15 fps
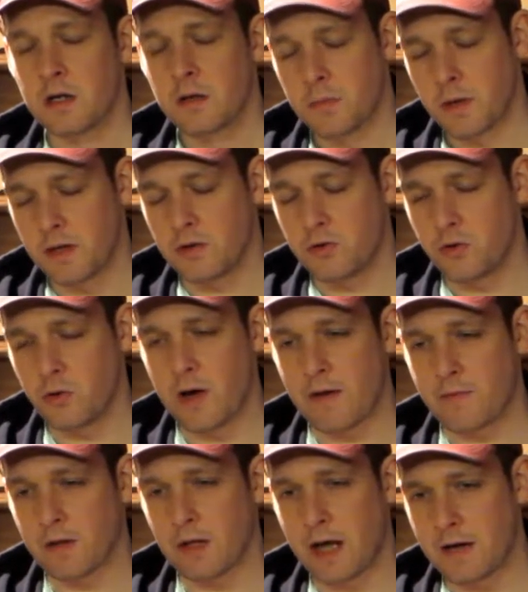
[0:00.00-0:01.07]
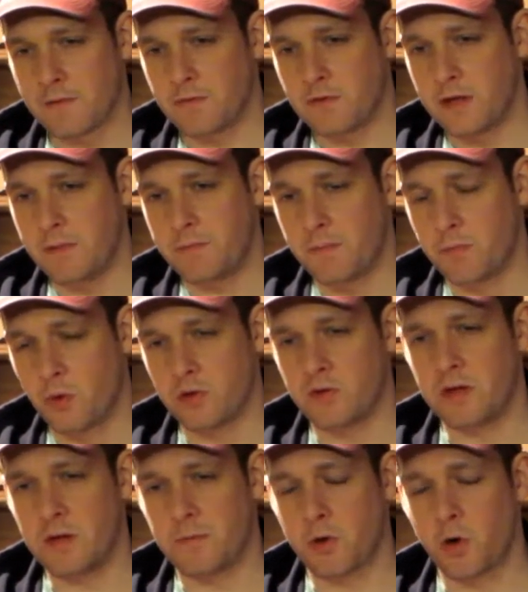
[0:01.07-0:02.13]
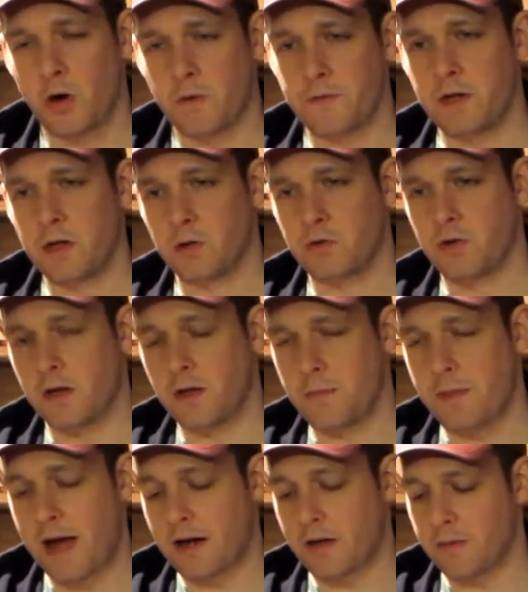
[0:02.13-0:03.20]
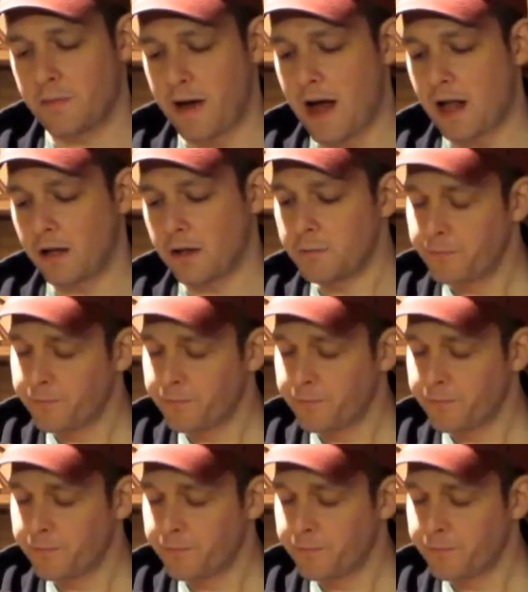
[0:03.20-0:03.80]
but you do have a lot of more deep coffee notes on the back of the palate.